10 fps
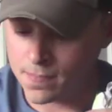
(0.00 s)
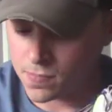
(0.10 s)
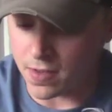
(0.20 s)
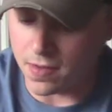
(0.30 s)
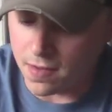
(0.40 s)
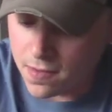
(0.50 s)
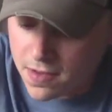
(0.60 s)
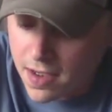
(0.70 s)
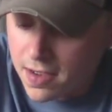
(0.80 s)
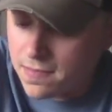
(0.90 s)
Another
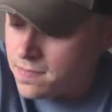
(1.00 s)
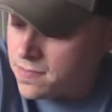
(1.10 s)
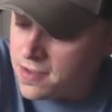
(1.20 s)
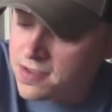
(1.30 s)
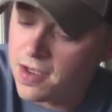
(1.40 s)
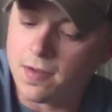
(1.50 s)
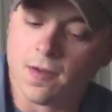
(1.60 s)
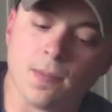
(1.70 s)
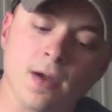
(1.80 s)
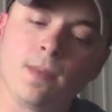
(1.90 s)
thing is take
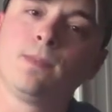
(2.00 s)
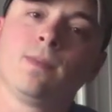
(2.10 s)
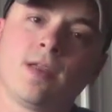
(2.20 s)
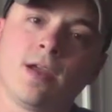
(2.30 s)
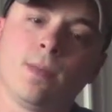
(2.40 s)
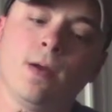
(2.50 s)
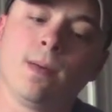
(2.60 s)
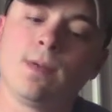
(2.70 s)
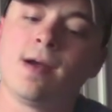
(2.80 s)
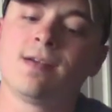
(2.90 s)
your pair
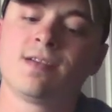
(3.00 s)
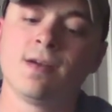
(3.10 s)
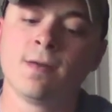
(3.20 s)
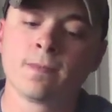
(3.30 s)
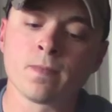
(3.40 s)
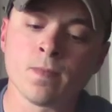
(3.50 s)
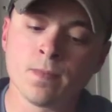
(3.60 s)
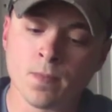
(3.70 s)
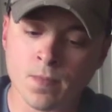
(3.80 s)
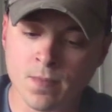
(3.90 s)
of pliers here.
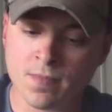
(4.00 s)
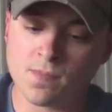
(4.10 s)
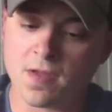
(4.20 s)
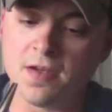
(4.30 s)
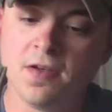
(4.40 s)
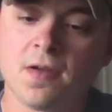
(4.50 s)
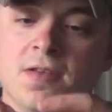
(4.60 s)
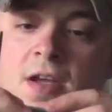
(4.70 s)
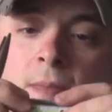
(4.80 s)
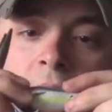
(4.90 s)
As you can
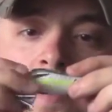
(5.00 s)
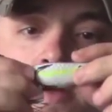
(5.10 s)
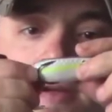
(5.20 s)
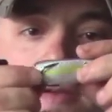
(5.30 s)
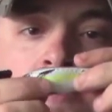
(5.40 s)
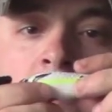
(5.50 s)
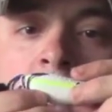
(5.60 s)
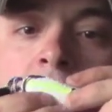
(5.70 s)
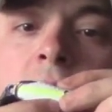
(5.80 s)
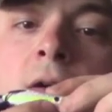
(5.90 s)
tell by looking,
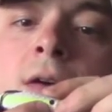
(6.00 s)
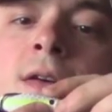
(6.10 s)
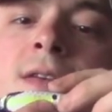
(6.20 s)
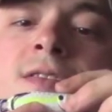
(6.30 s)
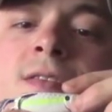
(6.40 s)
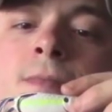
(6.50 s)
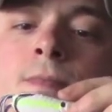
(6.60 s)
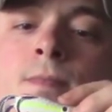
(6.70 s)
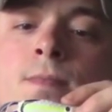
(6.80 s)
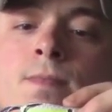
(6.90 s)
the hooks
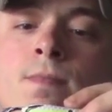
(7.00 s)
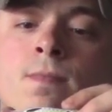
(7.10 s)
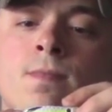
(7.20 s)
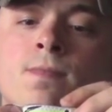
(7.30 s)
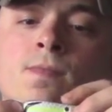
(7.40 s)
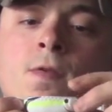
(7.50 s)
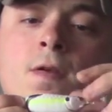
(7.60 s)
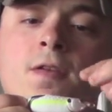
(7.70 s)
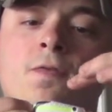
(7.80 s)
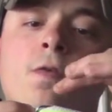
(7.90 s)

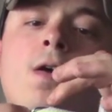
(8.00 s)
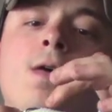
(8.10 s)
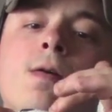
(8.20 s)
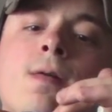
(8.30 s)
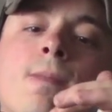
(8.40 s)
on this frog